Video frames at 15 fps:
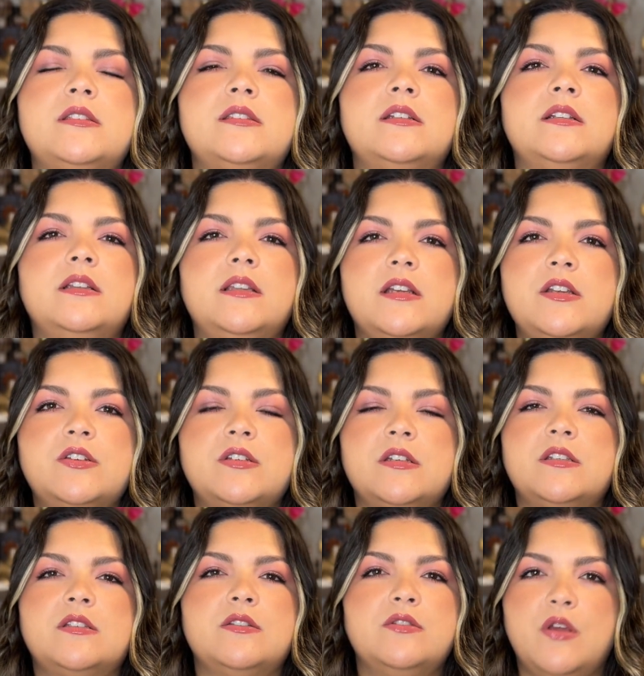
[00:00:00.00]

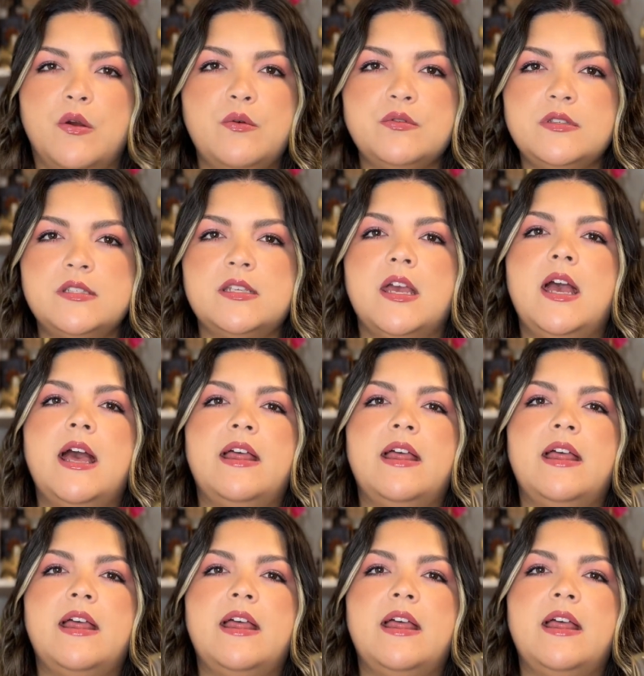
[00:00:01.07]
delicious notes.